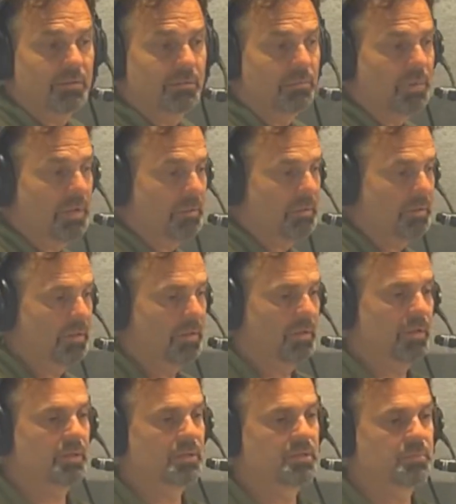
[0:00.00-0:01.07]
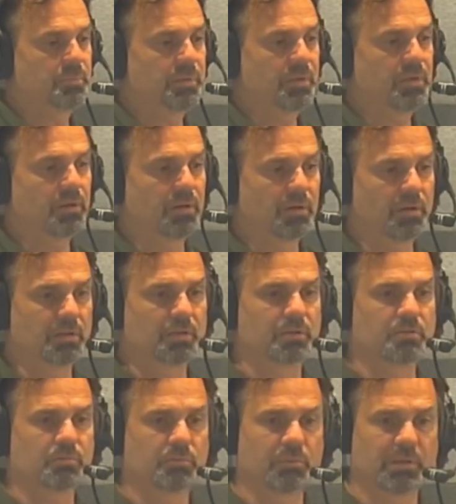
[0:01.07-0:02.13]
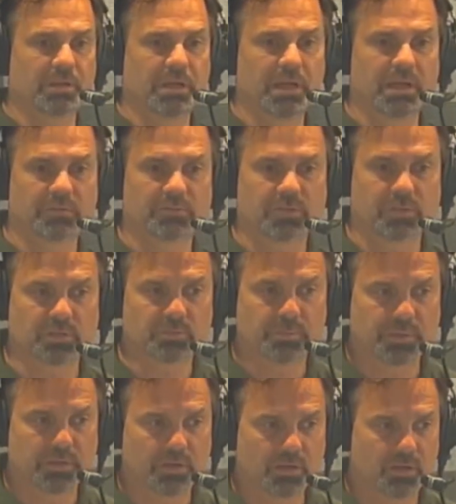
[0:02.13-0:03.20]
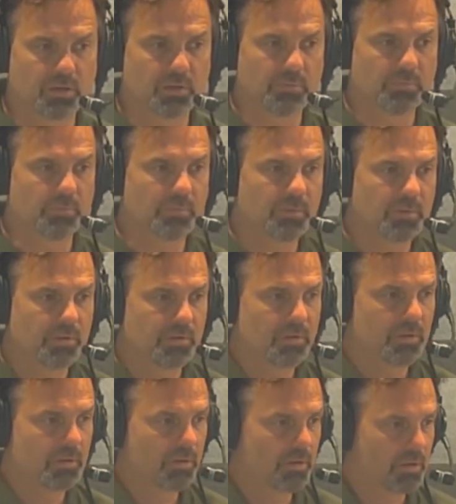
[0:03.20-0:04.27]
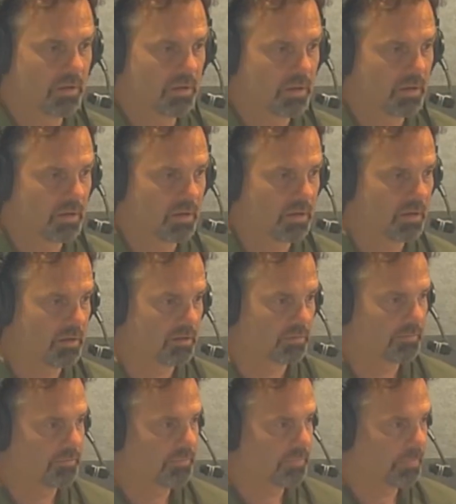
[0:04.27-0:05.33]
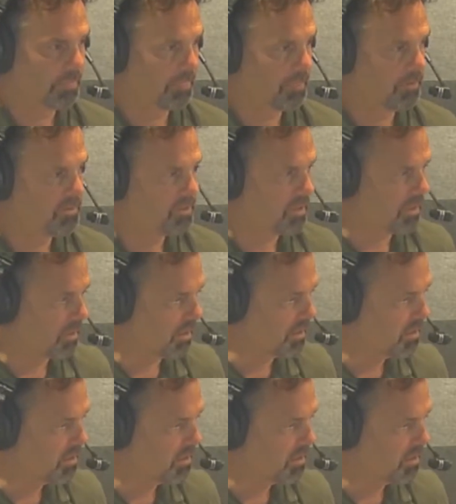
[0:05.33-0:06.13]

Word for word: Maybe it's because we have just become uh, shall I